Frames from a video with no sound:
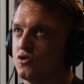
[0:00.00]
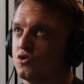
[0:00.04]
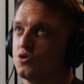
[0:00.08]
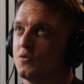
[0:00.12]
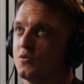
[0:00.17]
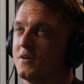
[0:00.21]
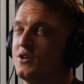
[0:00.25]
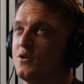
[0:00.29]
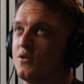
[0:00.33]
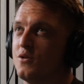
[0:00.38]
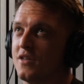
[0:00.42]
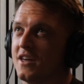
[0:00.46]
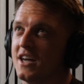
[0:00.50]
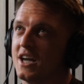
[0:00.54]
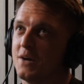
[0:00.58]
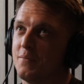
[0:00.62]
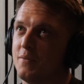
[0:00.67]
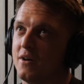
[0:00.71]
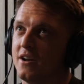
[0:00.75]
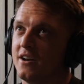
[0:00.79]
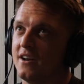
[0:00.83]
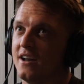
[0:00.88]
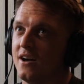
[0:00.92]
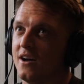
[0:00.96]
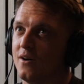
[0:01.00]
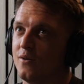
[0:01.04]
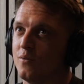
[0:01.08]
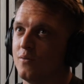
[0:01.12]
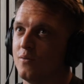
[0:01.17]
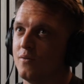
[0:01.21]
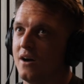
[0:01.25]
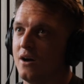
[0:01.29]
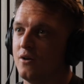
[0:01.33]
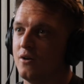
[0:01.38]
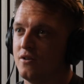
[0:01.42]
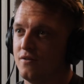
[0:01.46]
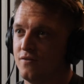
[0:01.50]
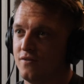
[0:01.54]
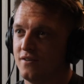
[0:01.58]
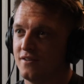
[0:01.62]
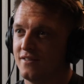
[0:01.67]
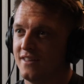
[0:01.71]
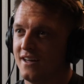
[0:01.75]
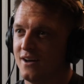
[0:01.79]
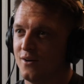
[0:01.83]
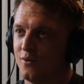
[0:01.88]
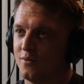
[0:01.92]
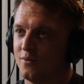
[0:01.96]
So when you think about it now, how do you feel
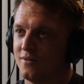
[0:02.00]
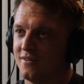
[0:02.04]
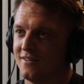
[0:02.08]
now?